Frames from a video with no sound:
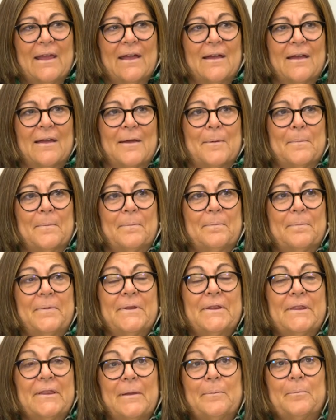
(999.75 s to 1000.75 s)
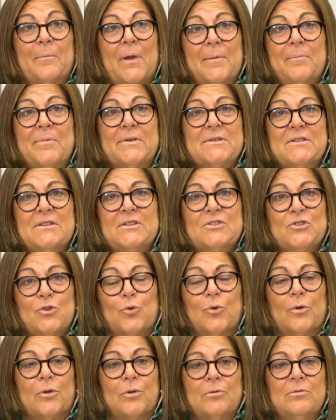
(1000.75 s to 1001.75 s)
But that my business
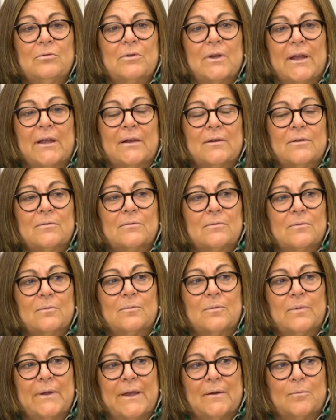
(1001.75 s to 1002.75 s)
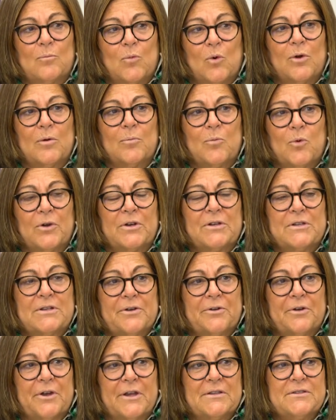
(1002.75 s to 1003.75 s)
grew, and we had more and more
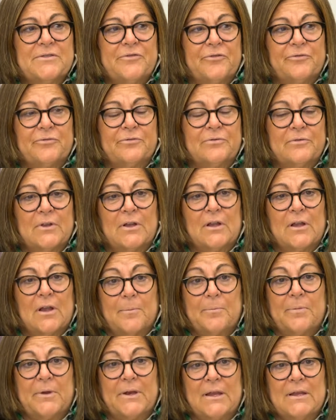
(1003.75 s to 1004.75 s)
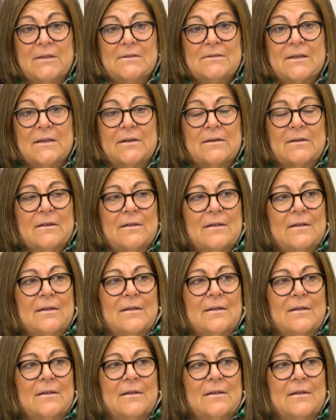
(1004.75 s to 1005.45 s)
interiors companies, and